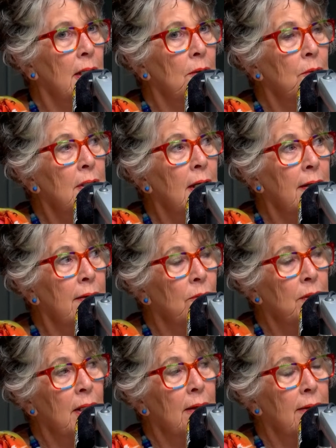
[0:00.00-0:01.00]
And we
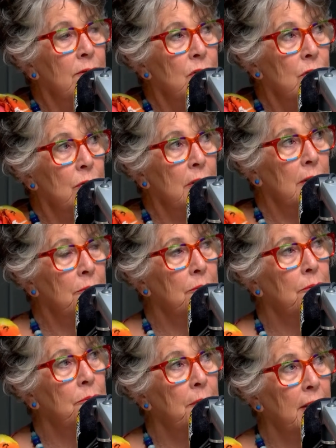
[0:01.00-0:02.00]
now have a junior
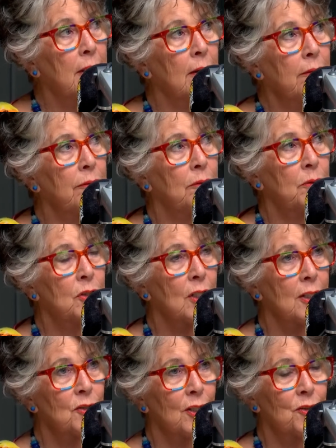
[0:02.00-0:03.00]
bake-off, which
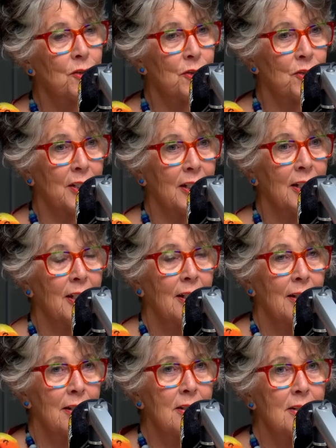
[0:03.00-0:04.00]
I judged this year.
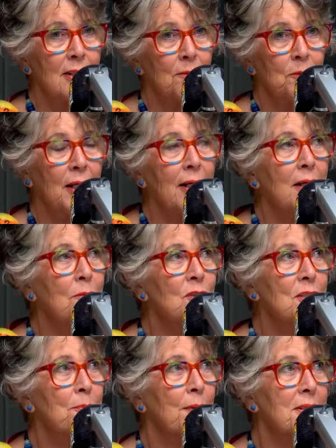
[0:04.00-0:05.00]
But I had
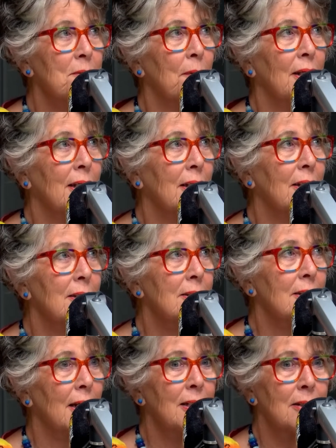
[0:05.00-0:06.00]
just busted my
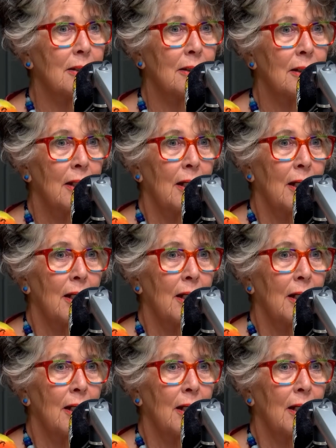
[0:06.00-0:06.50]
Achilles tendon.